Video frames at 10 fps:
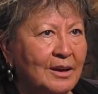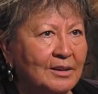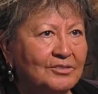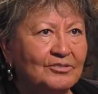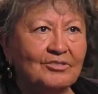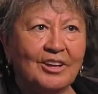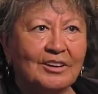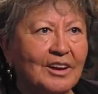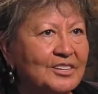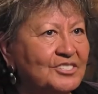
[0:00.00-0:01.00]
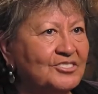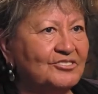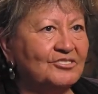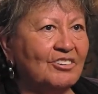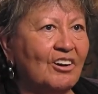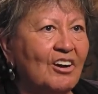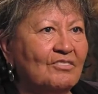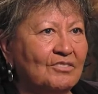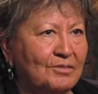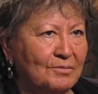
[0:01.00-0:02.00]
It's like I just took
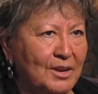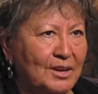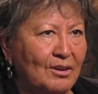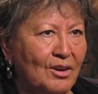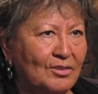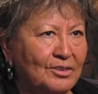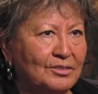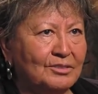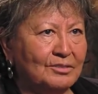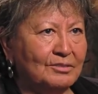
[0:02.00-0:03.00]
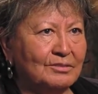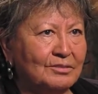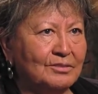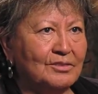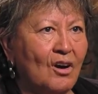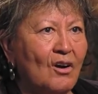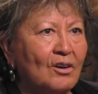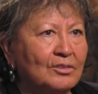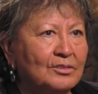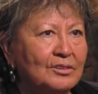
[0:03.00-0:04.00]
off and made all these
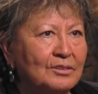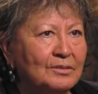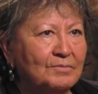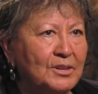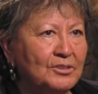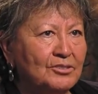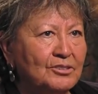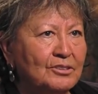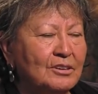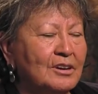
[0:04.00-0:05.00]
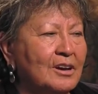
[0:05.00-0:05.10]
dolls, little miniature.